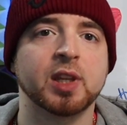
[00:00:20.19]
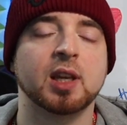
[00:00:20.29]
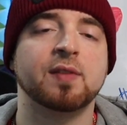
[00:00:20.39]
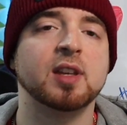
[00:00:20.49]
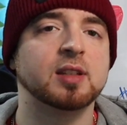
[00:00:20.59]

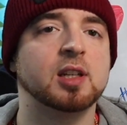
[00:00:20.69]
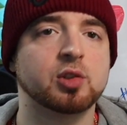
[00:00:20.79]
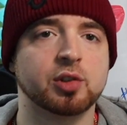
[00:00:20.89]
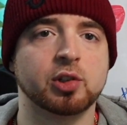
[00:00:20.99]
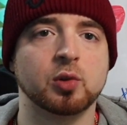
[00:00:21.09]
If this
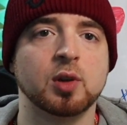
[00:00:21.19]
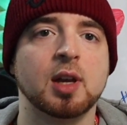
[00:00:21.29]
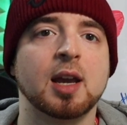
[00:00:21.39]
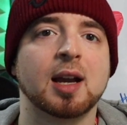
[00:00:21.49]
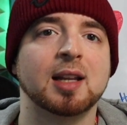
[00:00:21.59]
interests you,
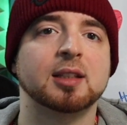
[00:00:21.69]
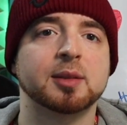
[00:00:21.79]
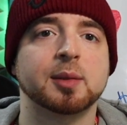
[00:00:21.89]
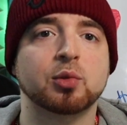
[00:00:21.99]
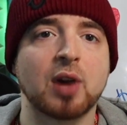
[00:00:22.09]
click the
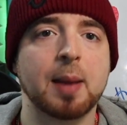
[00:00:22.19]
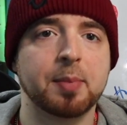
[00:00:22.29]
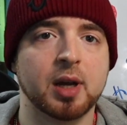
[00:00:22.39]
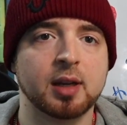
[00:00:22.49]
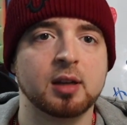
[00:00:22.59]
subscribe
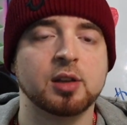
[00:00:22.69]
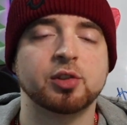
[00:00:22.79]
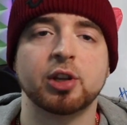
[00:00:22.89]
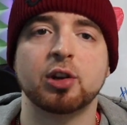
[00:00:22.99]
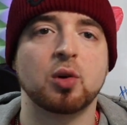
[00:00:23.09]
button
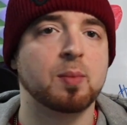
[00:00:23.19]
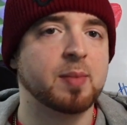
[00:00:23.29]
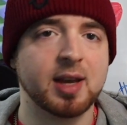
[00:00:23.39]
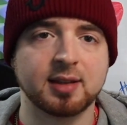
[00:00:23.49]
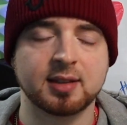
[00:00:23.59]
so you don't
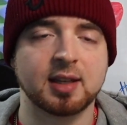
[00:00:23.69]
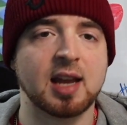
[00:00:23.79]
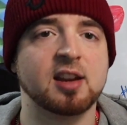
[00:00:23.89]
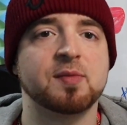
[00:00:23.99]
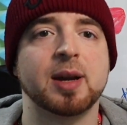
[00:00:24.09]
miss
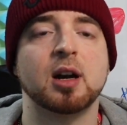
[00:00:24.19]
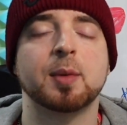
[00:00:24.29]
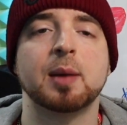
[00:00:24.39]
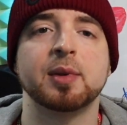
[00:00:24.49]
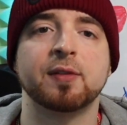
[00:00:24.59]
any of my
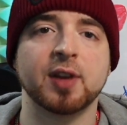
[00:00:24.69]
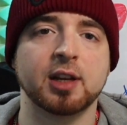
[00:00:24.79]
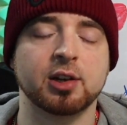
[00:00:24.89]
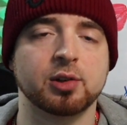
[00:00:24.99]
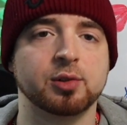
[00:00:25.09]
upcoming
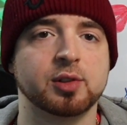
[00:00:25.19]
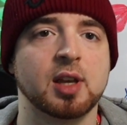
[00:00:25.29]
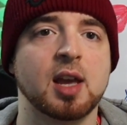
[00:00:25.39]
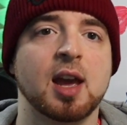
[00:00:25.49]
videos.